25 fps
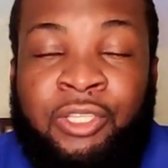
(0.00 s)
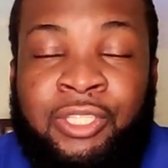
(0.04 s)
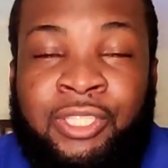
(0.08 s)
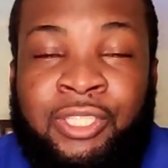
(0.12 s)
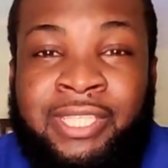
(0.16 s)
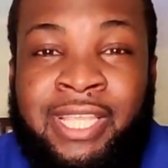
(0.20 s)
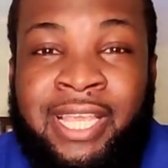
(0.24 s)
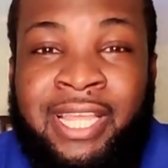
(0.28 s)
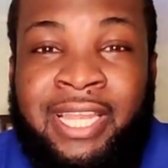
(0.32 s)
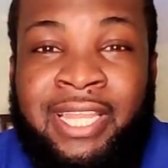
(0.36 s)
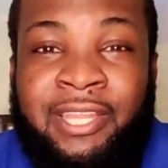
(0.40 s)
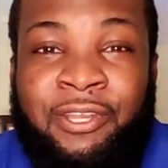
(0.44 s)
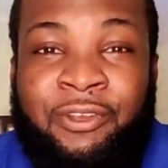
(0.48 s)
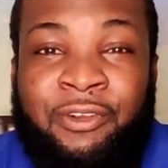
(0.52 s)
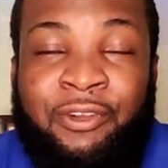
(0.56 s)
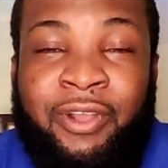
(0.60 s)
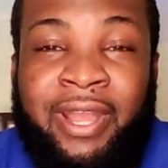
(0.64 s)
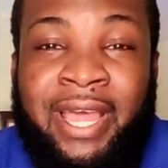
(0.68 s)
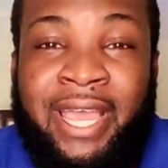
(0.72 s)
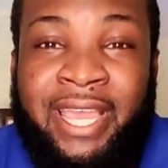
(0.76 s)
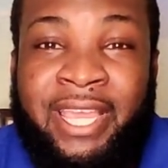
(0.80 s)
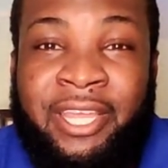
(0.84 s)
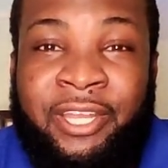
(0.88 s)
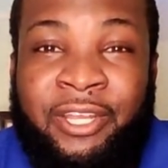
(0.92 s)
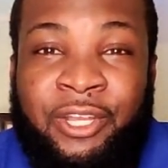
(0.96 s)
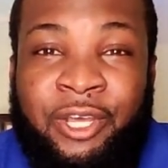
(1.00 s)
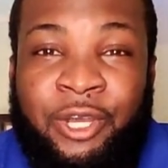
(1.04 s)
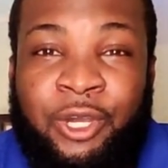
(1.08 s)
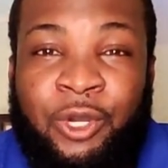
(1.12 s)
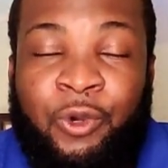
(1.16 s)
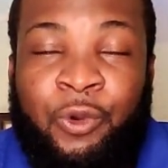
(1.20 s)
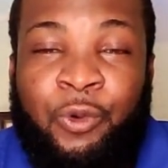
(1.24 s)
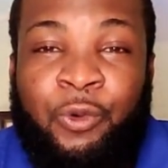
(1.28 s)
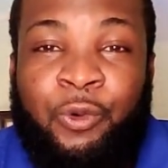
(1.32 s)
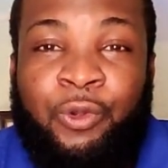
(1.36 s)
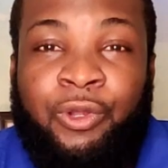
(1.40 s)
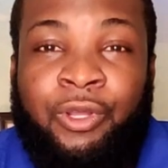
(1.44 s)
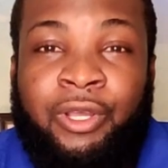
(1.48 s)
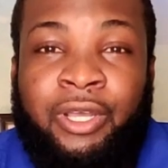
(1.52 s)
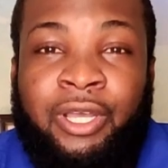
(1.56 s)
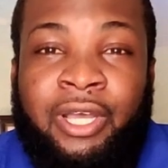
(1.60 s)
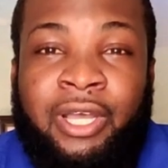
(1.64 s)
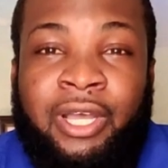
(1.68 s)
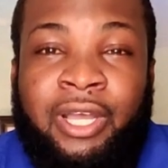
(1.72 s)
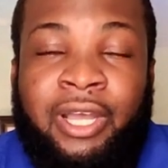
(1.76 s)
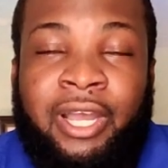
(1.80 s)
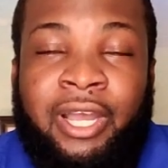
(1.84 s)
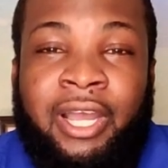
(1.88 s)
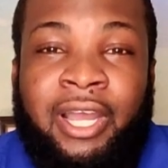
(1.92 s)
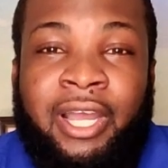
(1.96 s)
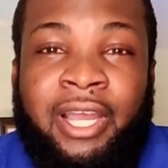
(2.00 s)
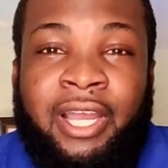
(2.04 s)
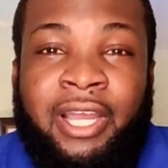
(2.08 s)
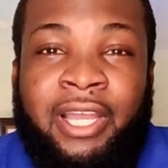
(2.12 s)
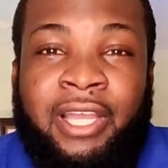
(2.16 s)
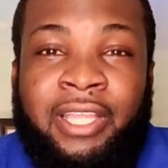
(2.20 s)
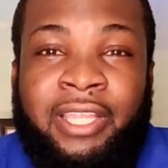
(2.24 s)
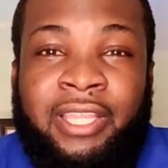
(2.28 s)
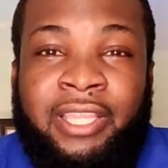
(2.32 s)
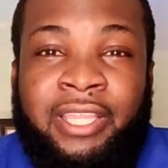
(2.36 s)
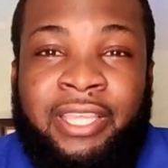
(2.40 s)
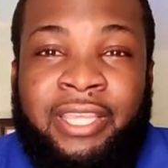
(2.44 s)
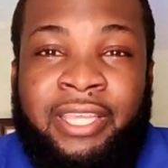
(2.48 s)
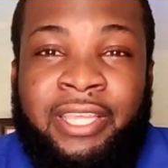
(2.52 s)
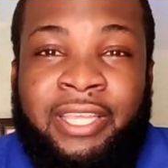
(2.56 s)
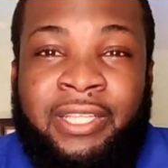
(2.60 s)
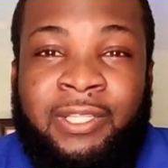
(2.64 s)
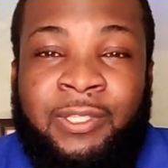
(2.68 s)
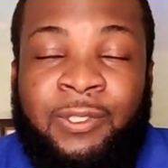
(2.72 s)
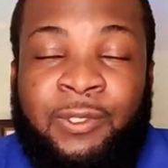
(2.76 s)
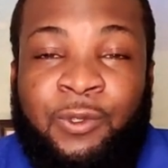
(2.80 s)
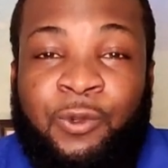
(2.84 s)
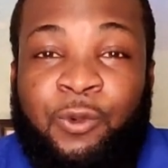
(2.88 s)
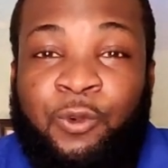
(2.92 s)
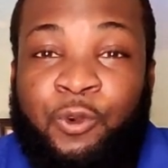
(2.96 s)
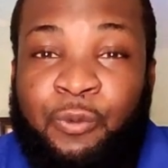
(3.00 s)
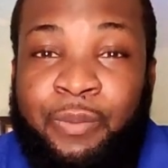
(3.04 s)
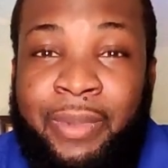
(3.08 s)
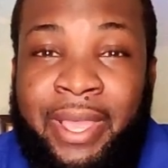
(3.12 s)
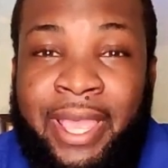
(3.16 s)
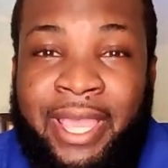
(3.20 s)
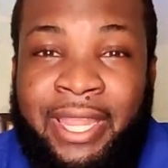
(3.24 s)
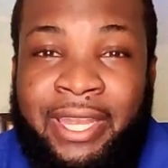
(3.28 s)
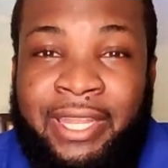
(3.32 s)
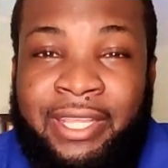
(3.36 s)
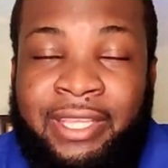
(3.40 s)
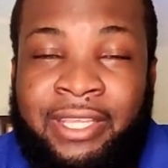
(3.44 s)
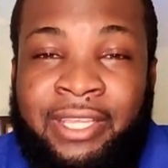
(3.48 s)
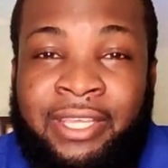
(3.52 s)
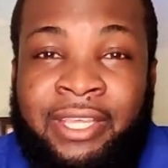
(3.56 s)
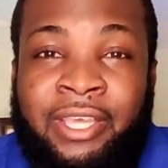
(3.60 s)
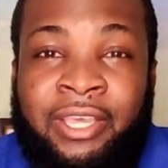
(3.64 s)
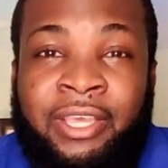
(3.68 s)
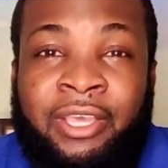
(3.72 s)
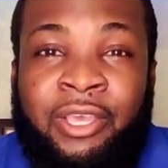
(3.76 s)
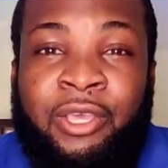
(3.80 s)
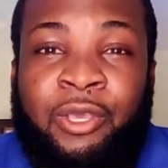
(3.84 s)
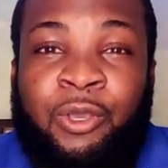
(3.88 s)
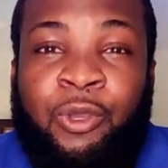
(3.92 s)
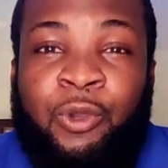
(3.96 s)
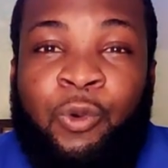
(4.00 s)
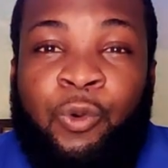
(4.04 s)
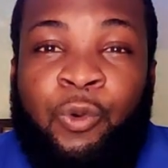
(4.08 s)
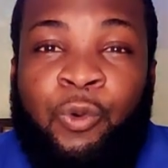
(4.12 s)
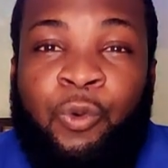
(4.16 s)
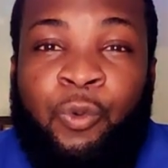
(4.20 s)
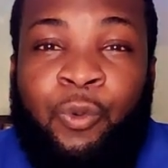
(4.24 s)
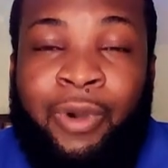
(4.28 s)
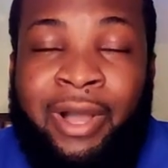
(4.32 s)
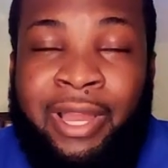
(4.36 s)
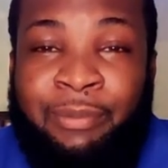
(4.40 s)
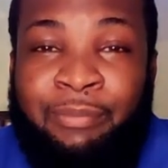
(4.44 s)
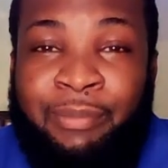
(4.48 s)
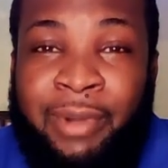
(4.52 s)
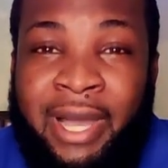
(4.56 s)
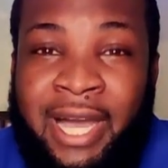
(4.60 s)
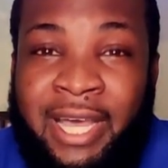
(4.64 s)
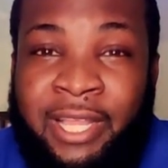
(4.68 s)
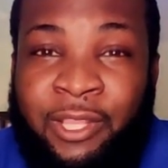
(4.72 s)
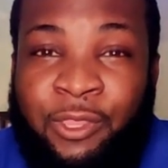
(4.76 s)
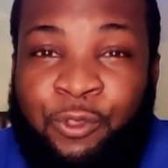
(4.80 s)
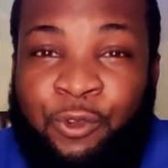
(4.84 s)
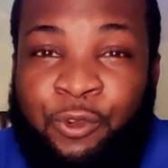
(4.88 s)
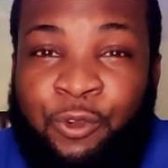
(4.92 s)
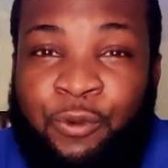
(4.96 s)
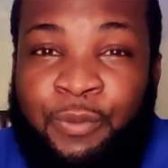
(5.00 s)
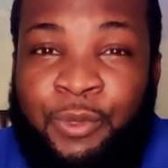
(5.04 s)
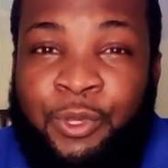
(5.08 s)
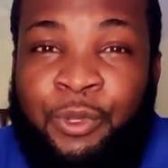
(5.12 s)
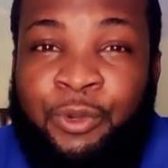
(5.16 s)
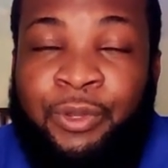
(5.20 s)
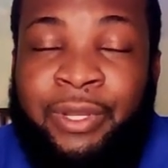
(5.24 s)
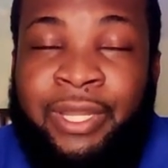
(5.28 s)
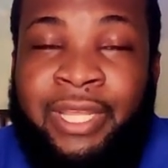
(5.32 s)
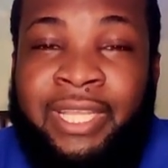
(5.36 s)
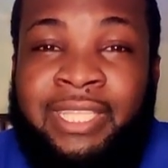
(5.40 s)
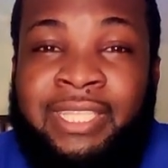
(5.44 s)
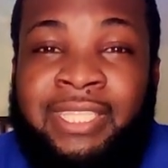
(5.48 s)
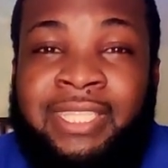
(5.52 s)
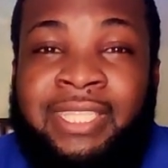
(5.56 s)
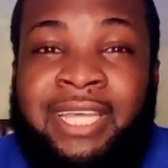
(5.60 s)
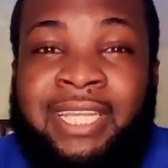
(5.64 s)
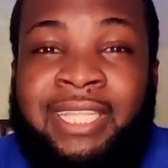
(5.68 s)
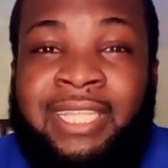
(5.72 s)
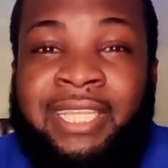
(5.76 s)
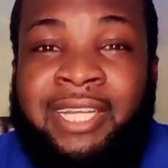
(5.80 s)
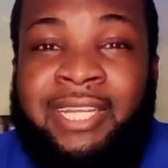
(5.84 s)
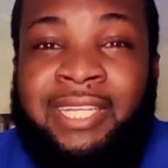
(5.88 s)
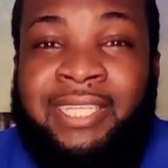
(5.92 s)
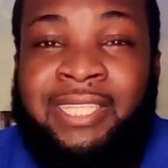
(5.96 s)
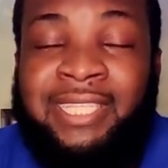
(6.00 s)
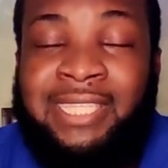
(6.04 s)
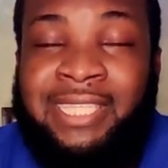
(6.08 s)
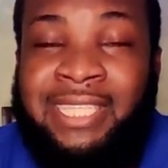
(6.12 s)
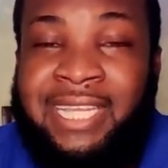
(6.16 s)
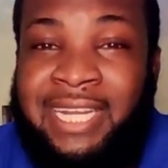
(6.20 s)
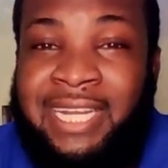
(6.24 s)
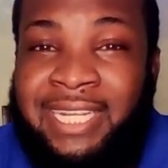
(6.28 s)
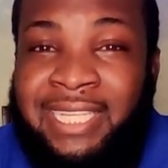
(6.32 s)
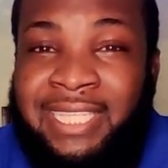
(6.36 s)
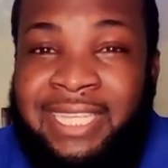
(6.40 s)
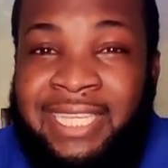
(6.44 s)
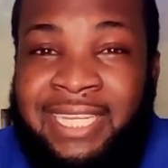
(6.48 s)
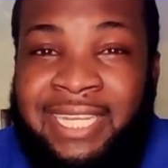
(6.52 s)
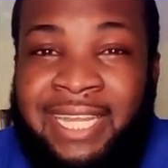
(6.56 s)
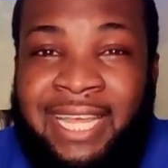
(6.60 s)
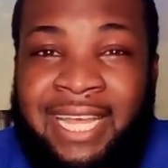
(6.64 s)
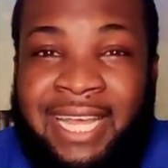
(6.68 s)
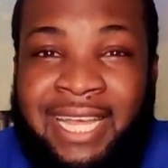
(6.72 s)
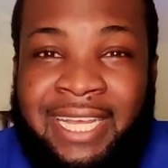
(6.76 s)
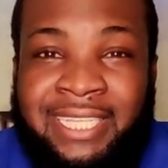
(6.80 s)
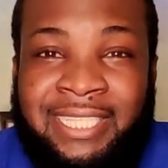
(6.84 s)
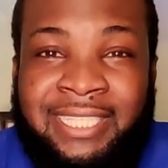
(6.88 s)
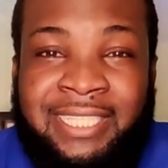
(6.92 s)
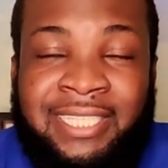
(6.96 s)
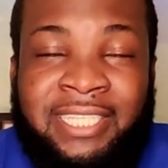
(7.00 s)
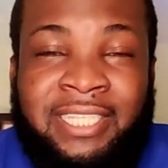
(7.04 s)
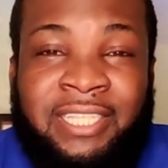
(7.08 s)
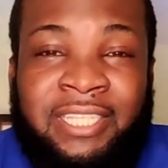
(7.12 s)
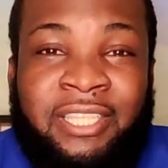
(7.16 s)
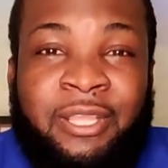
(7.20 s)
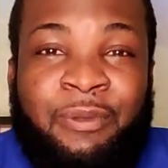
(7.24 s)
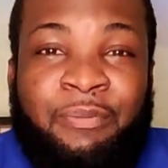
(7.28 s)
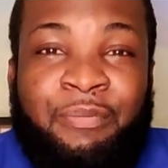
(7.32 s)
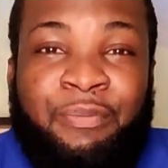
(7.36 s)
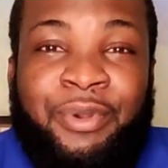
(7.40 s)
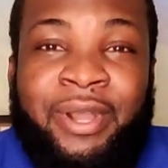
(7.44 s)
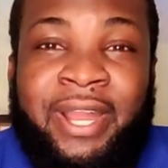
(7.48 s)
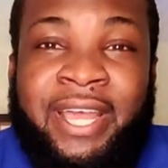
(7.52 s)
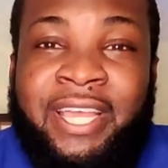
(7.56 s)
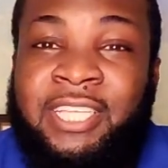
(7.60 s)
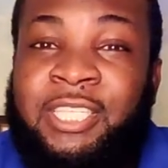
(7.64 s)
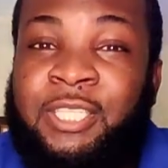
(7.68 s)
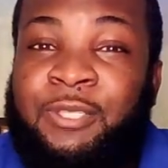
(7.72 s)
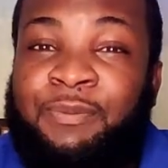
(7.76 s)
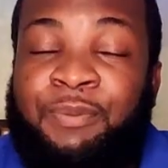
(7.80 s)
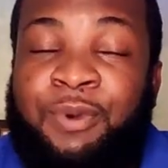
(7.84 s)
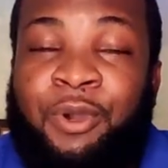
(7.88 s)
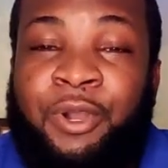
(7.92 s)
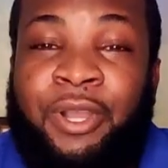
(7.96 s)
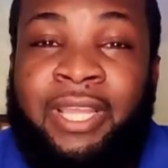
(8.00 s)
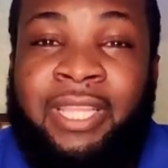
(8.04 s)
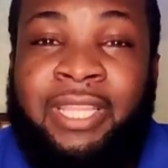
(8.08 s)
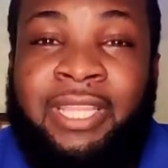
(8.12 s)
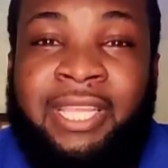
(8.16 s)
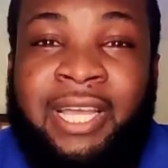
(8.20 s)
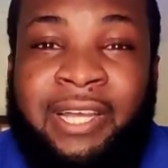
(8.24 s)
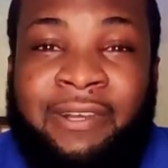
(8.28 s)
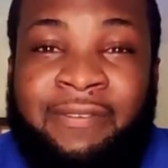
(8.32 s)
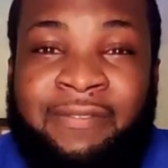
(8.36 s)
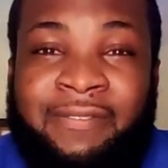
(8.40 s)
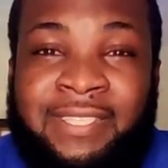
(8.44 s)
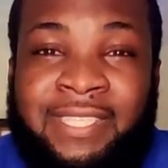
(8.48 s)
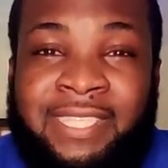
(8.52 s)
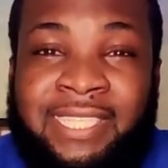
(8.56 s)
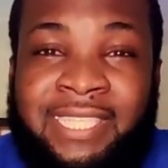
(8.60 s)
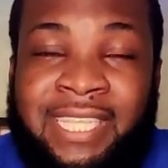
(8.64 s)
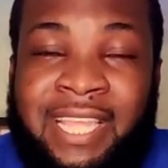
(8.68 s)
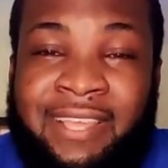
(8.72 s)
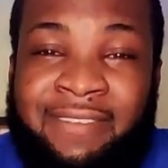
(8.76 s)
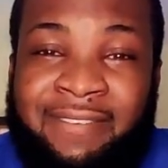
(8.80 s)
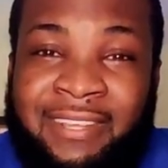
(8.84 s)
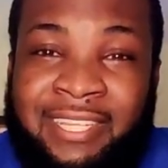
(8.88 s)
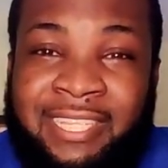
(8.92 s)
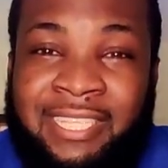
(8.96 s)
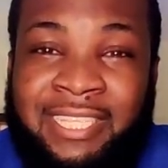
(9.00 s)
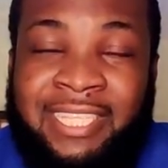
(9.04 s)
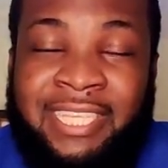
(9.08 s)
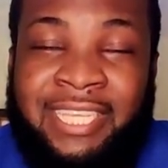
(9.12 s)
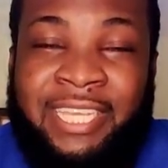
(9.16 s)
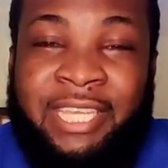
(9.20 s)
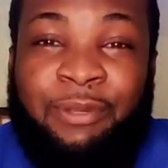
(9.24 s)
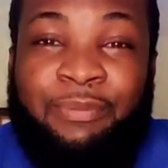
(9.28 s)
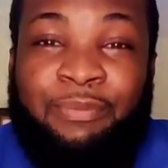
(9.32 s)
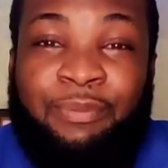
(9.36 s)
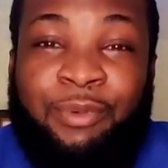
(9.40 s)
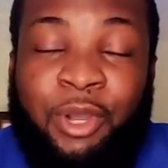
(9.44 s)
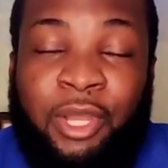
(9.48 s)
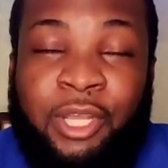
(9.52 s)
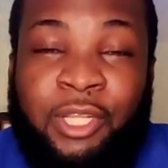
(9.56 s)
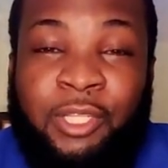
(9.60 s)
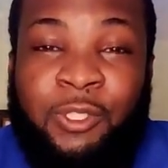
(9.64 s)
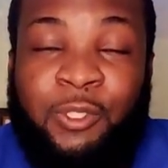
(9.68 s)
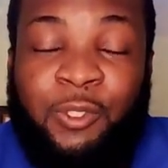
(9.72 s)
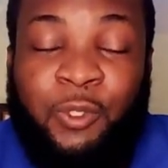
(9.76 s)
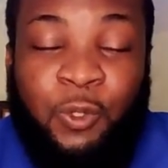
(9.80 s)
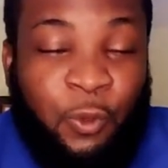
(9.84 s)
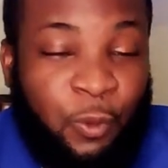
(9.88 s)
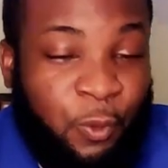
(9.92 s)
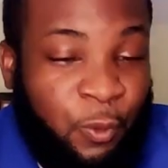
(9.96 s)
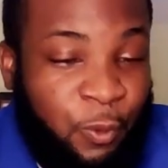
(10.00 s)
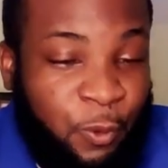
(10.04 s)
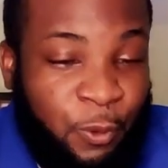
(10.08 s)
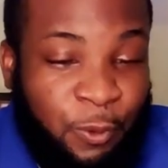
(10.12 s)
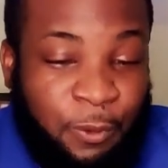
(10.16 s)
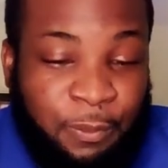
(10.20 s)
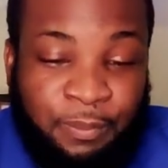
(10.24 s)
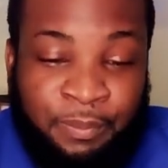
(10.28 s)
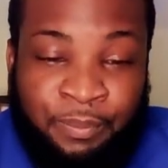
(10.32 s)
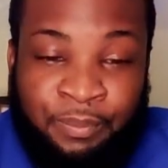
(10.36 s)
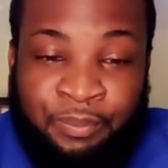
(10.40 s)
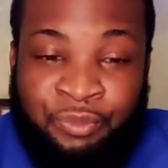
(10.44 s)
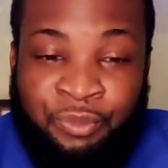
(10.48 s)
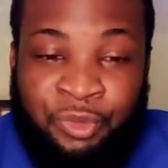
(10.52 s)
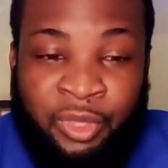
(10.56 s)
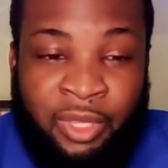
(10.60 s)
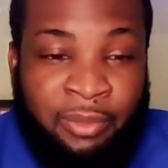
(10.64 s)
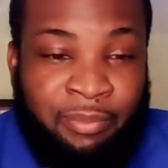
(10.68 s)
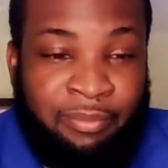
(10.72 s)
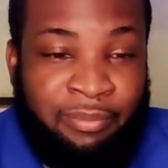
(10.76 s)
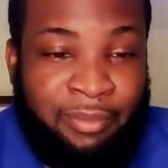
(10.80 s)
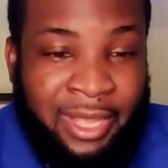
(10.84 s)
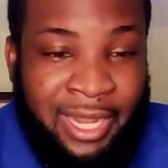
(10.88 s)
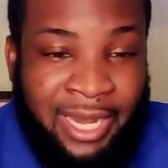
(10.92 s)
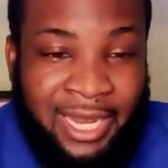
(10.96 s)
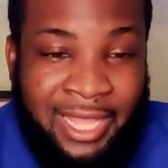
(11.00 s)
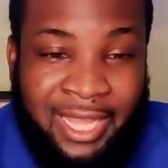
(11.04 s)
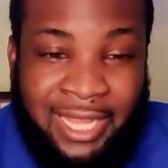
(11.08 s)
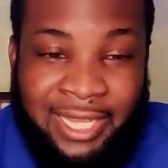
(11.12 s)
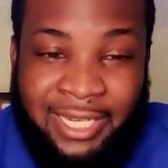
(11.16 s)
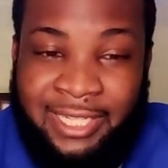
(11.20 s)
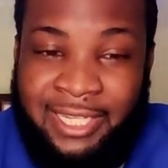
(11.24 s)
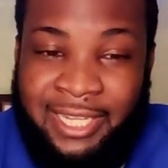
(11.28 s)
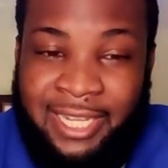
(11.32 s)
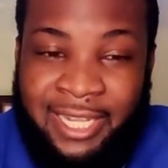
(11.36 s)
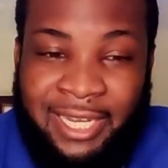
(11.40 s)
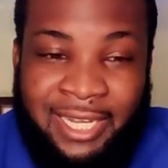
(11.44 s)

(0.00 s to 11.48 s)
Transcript: selling right now are the 2-bed 1-bathroom units that are starting at the price point of $17.2 million.